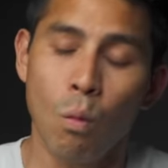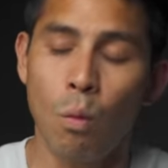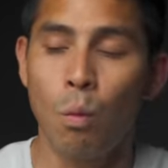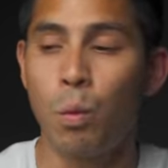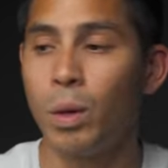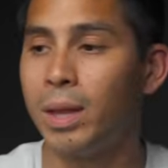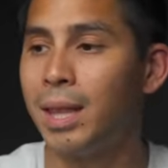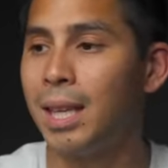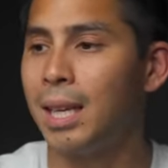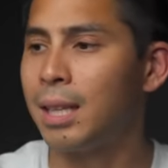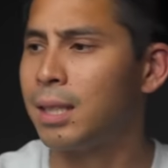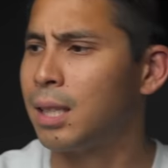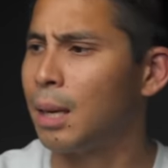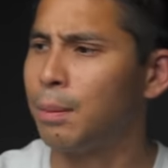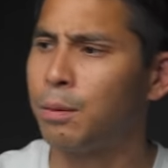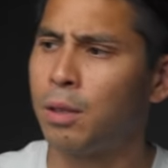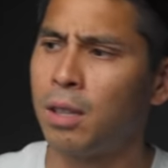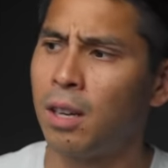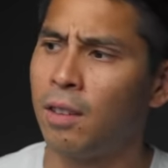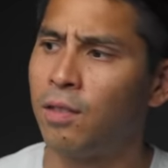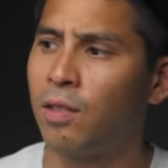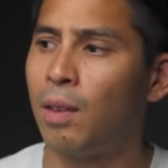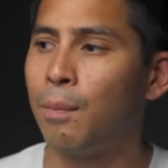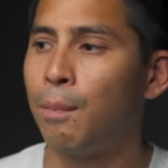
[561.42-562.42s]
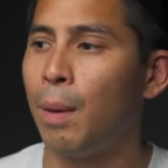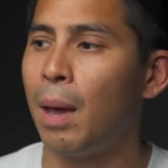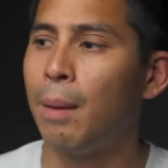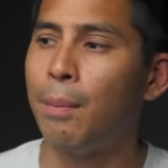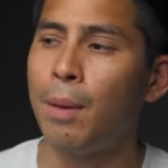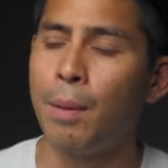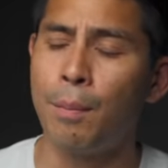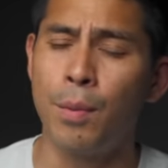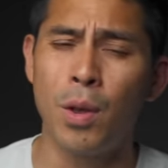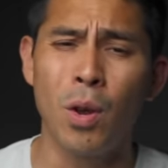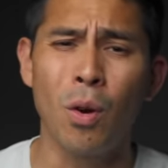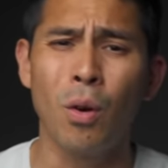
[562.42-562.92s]
with the exception of the
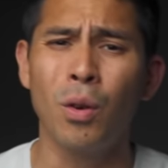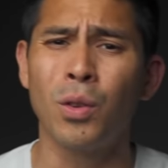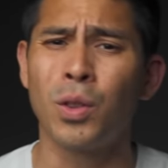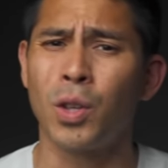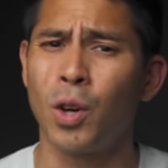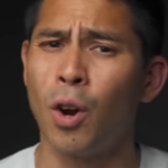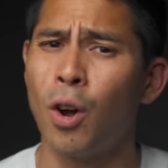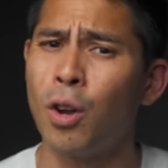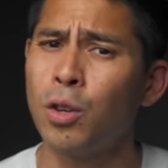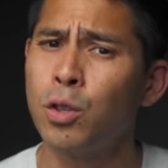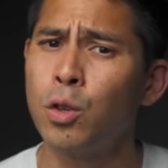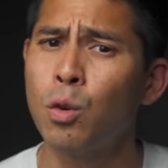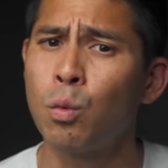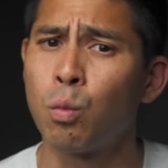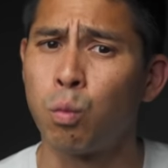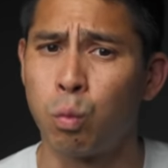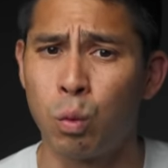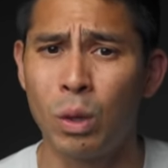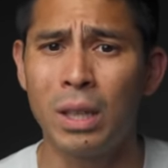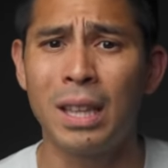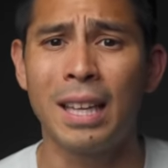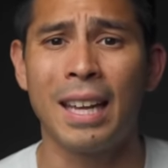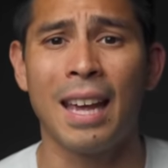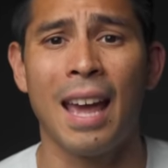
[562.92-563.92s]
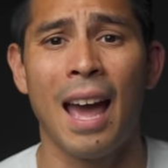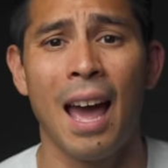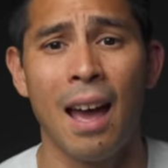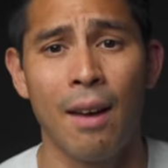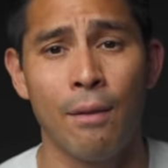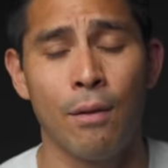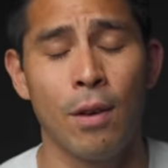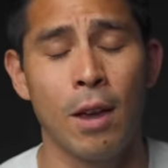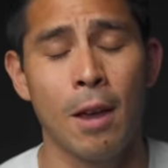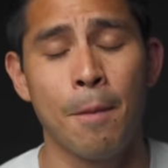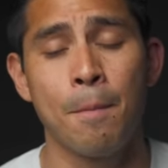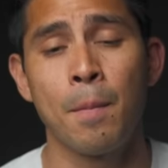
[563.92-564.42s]
Baby Bjorn, they're also really
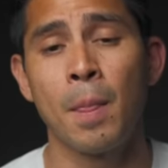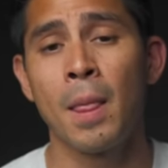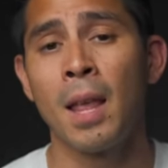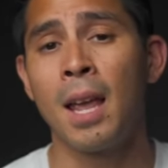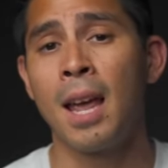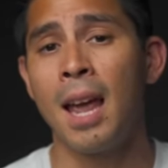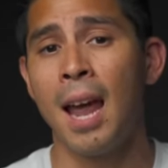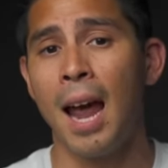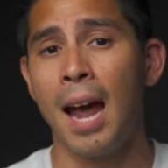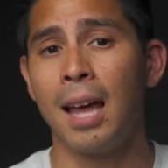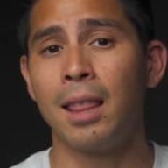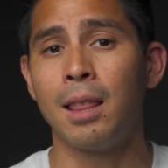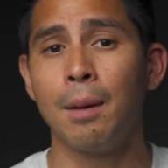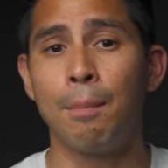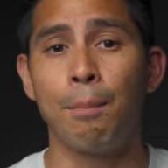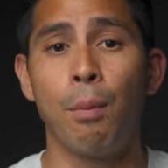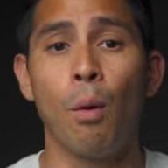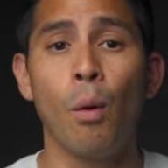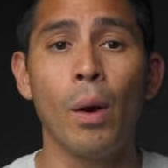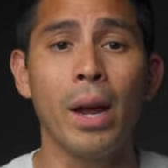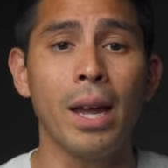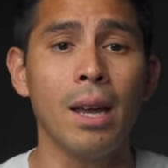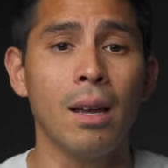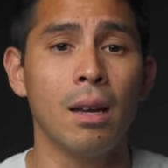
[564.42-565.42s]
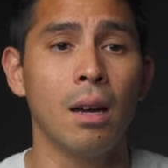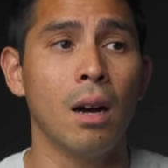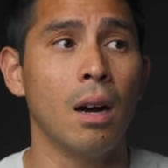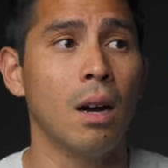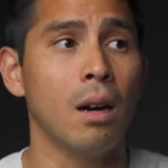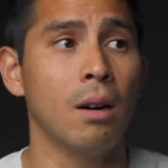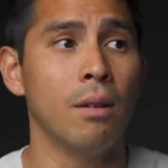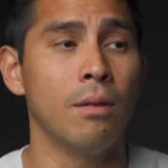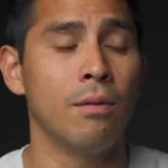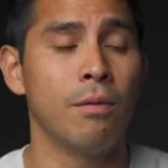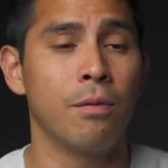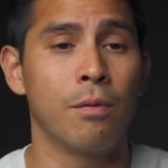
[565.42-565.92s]
heavy. And the point
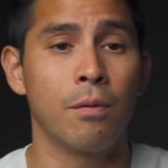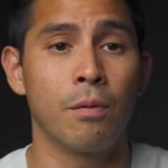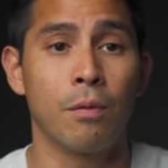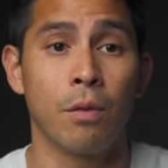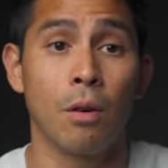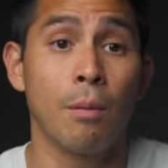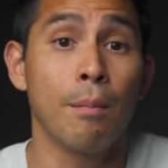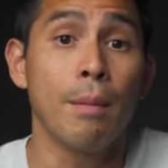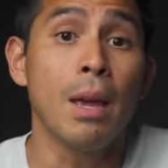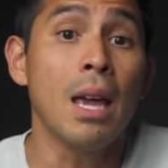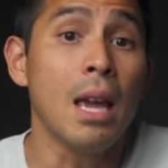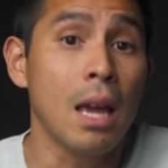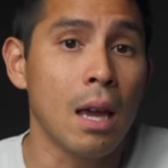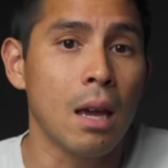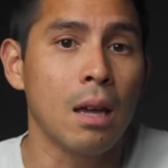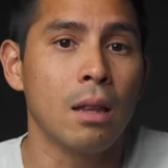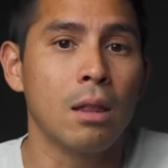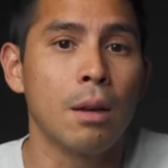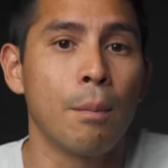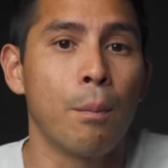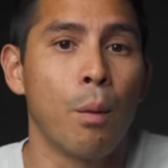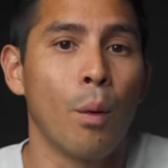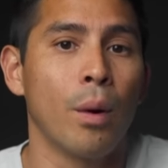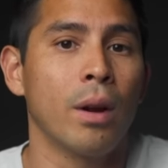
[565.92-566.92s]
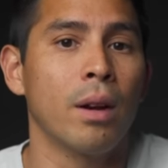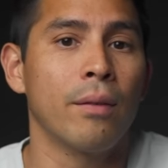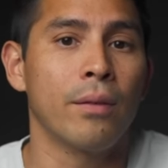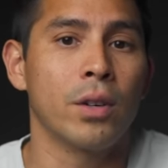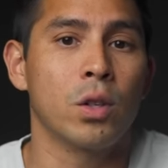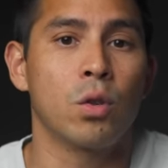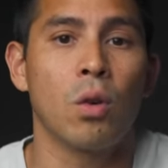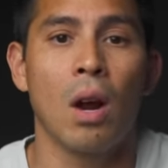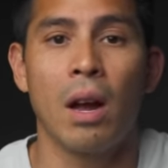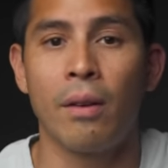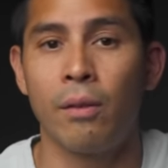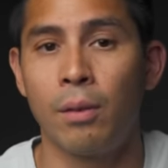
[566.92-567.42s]
of, for me, the point of a
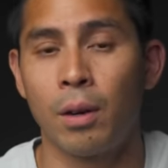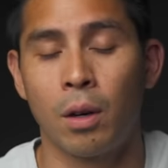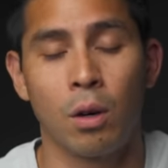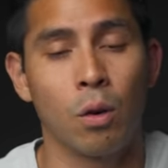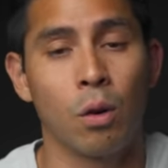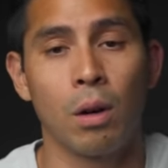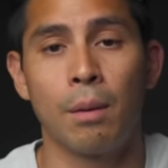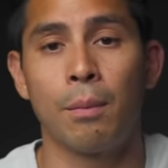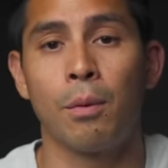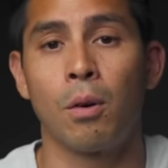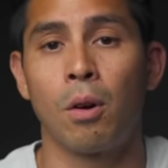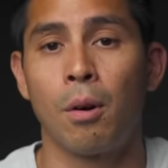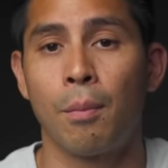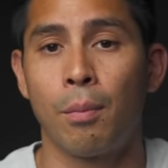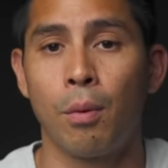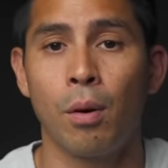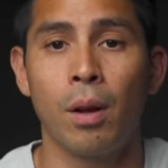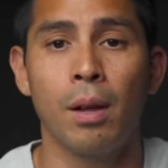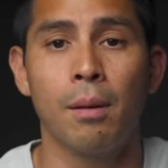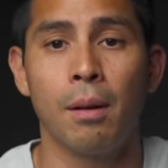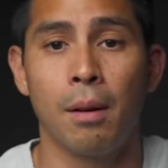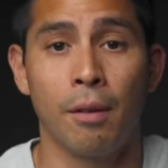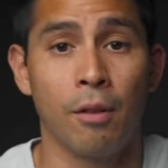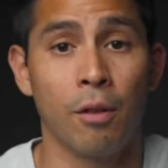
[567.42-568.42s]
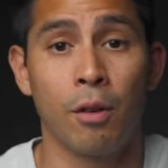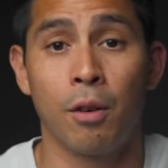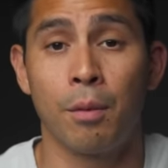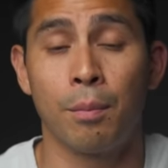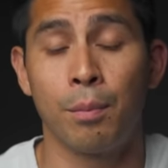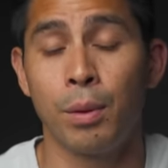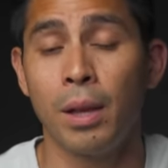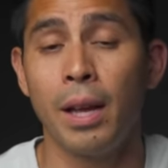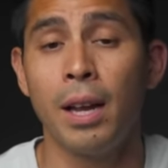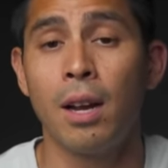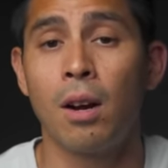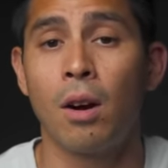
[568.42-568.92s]
travel crib or a
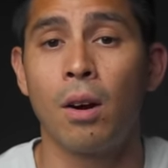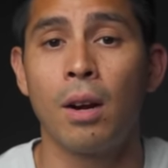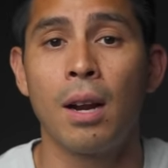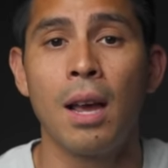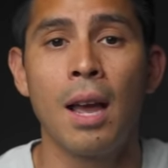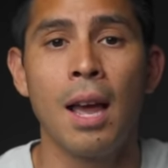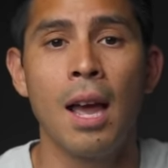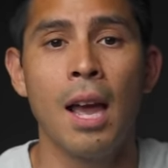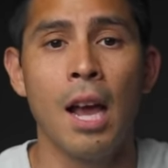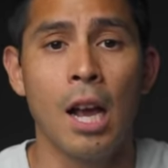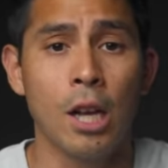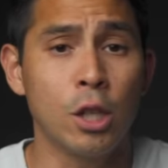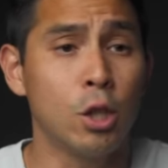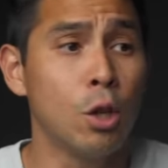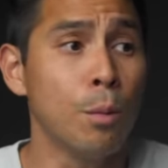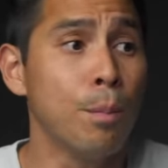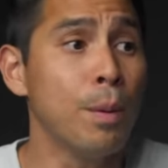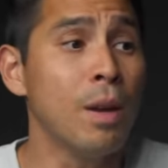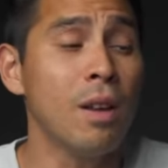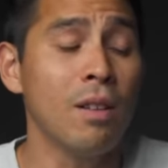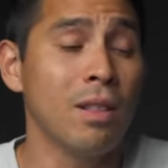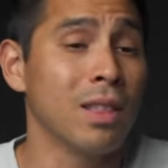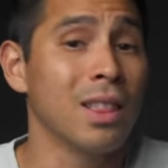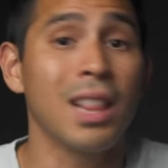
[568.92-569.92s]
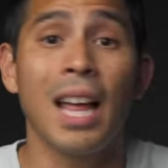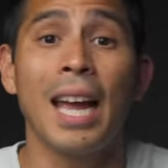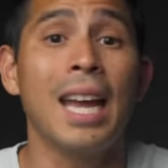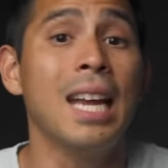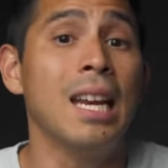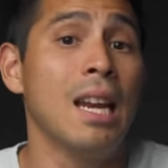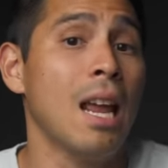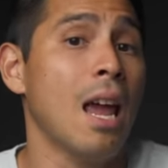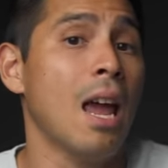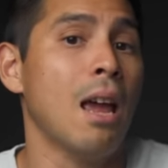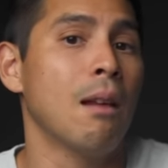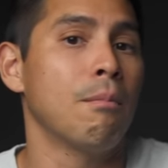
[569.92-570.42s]
play yard is to be
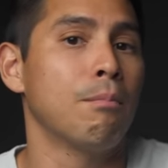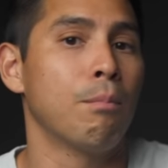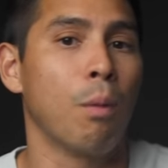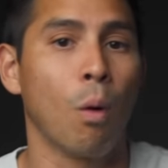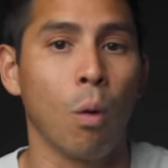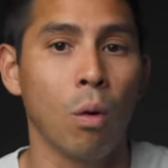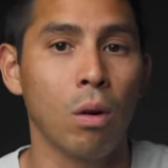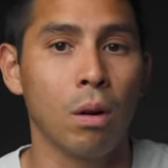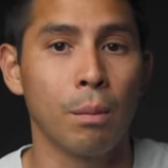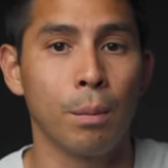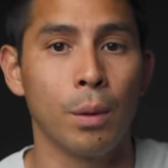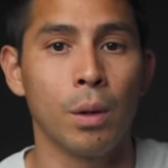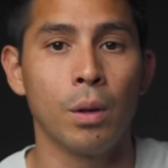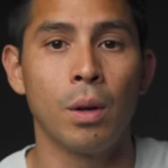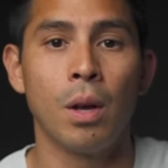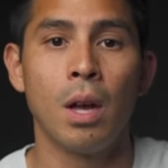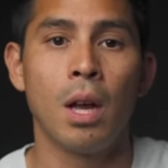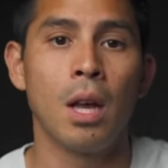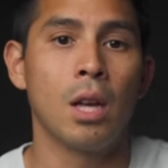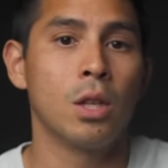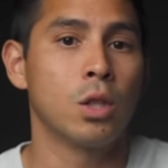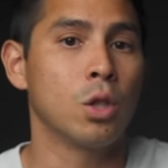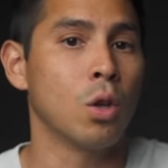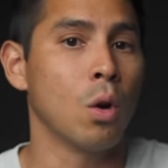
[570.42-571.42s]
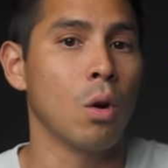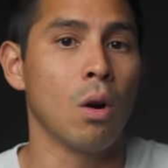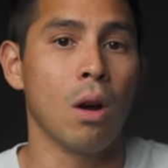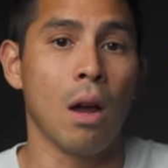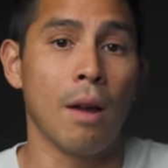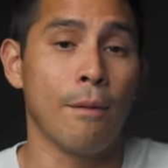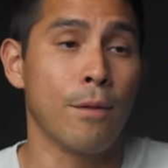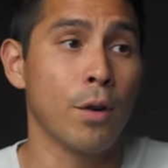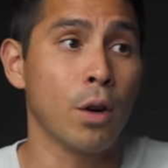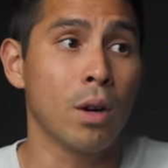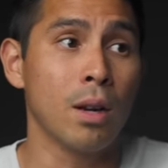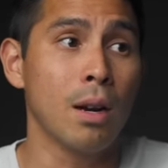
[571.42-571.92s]
light and portable. So
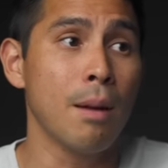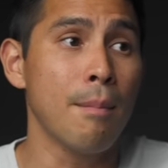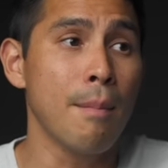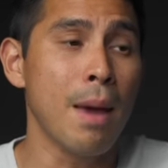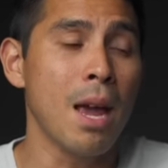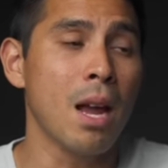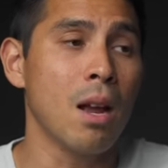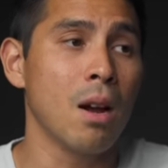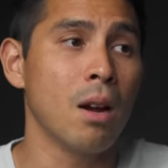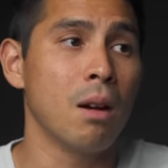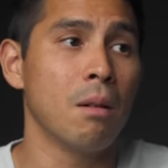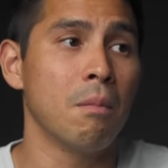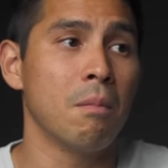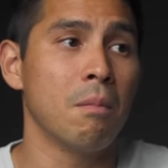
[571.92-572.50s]
if you're gonna make